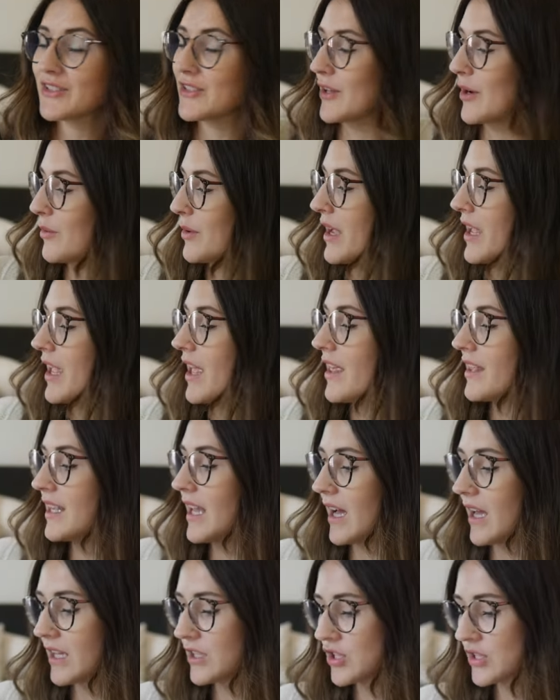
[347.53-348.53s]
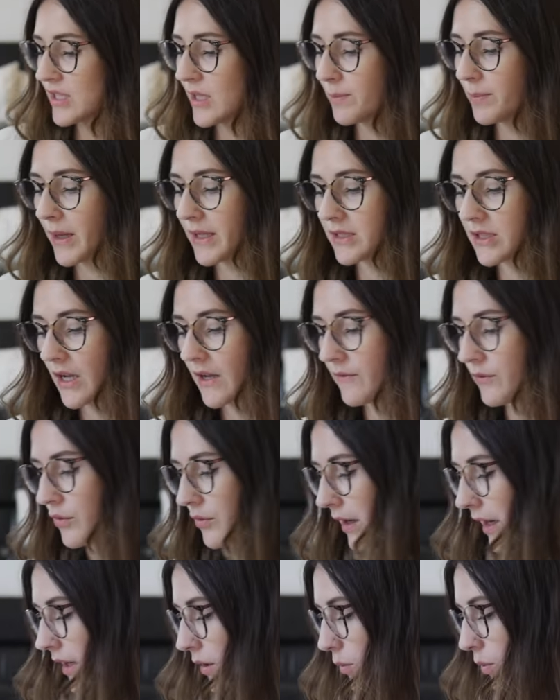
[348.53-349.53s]
So yeah, it's just a bunch of
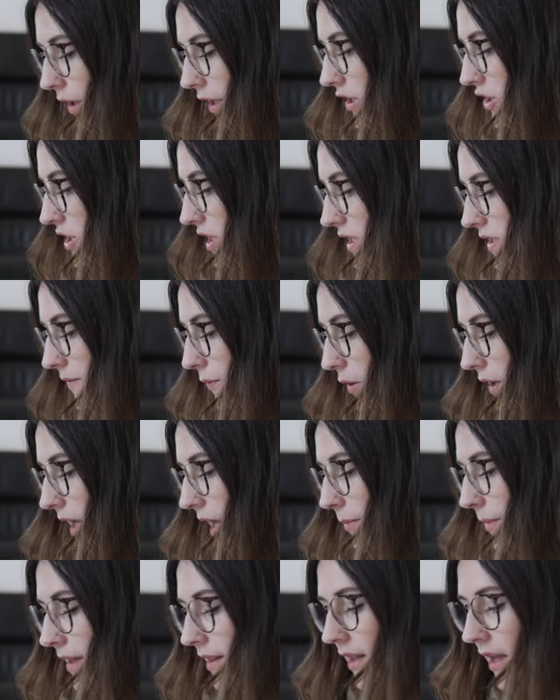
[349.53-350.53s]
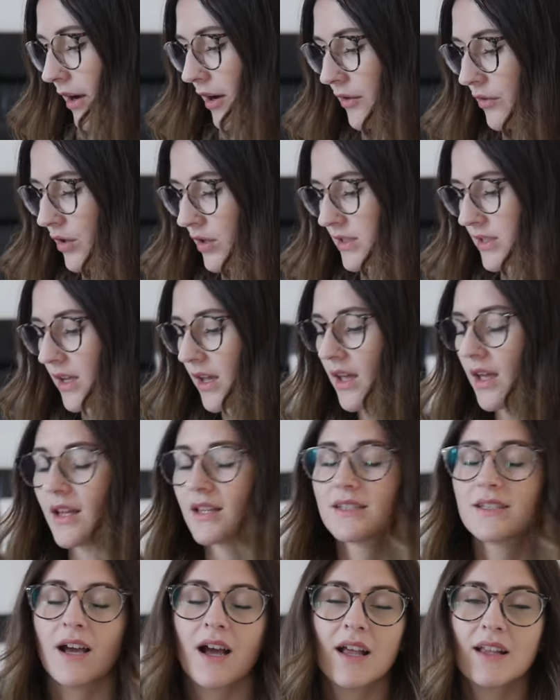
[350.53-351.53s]
great worksheets for him in there. There's
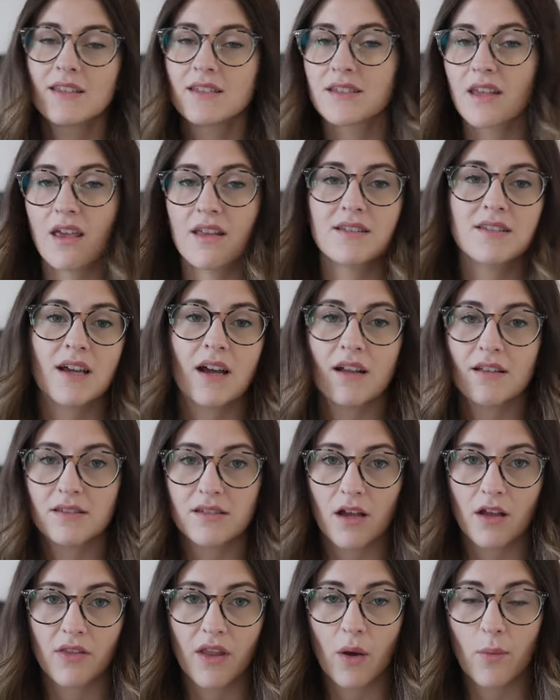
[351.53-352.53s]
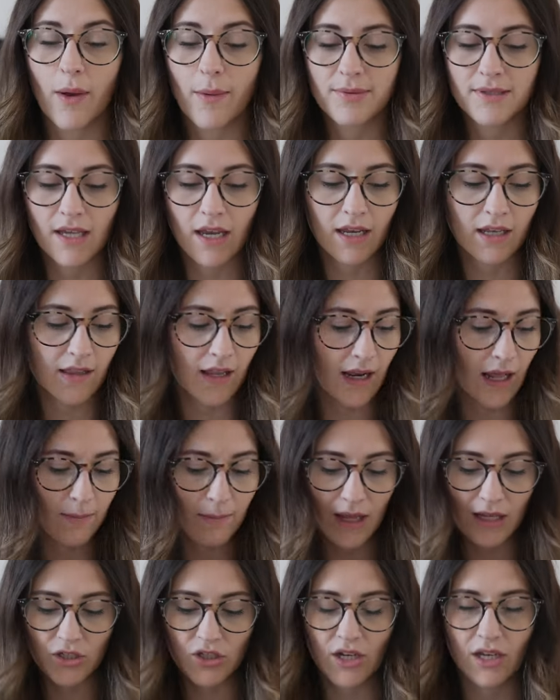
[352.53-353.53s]
tons and tons on that website that I
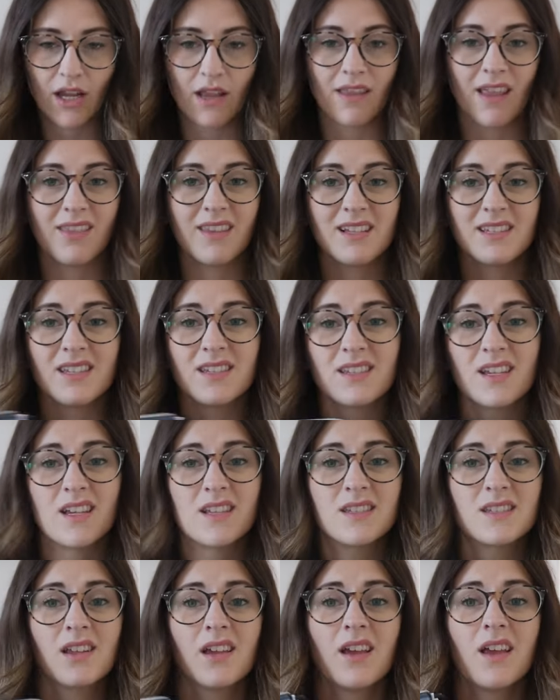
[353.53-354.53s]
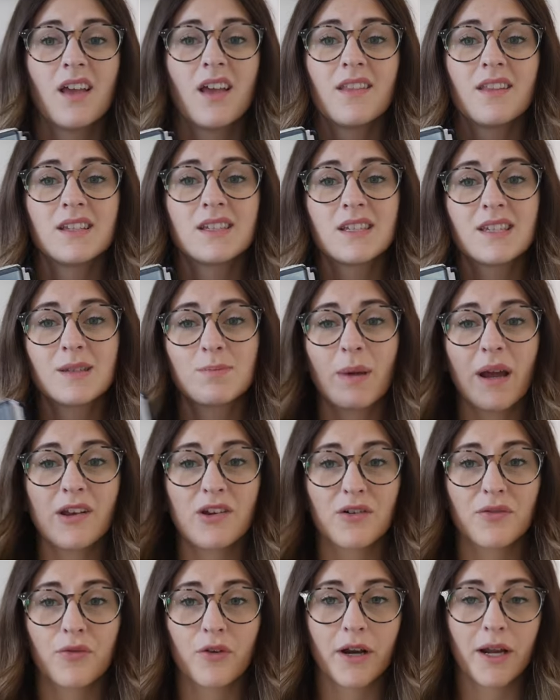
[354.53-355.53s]
mentioned, and then this is his, this is his
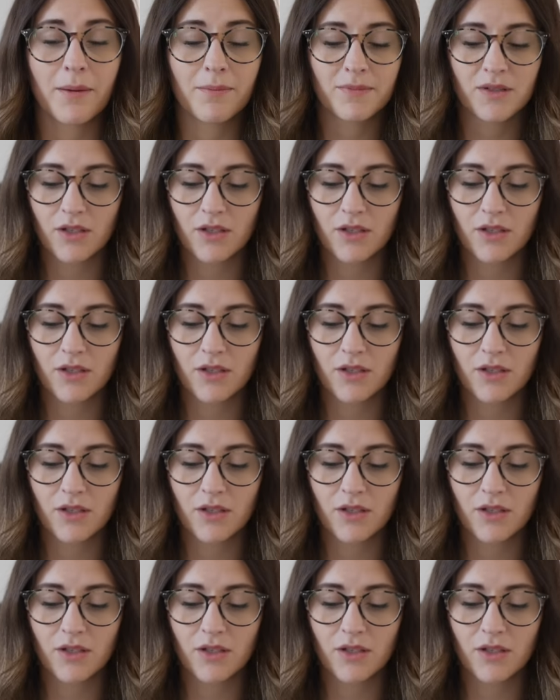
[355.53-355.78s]
binder for him.